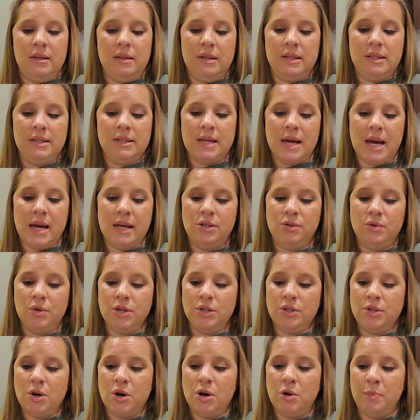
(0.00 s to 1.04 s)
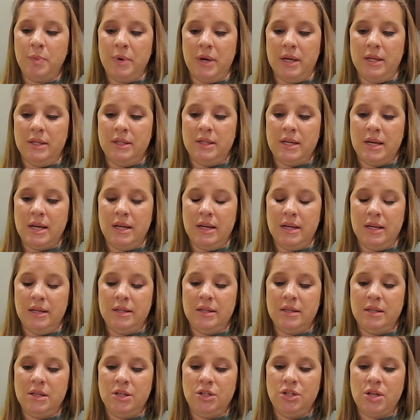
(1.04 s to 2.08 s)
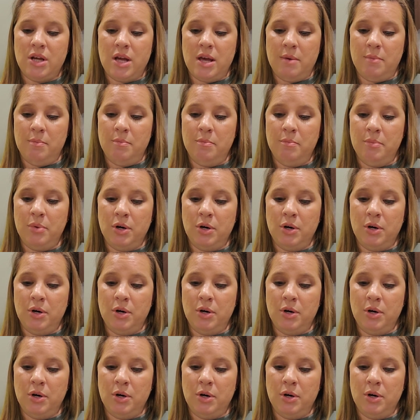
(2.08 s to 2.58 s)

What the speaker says: the side doors opened, and into the gym